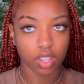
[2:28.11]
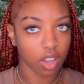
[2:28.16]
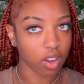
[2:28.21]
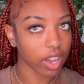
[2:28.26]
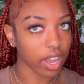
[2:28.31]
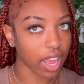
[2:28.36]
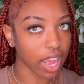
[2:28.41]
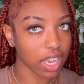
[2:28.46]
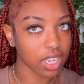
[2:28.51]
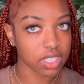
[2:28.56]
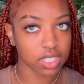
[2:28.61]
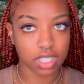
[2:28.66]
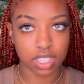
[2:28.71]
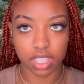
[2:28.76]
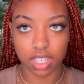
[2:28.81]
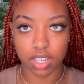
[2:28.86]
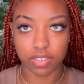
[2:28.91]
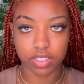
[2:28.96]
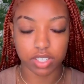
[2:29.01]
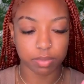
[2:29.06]
Okay, I can see
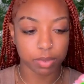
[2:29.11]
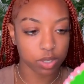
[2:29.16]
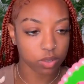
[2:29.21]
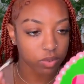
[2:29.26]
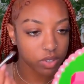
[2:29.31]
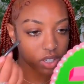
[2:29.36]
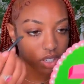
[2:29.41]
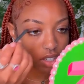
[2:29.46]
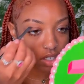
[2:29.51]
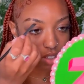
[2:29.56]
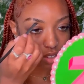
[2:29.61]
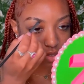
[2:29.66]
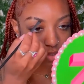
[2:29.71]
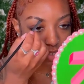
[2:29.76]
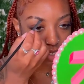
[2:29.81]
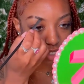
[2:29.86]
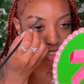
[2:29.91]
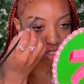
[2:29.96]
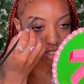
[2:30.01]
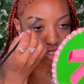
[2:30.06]
a difference between the two
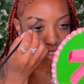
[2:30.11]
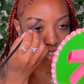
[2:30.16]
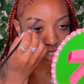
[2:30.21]
for sure.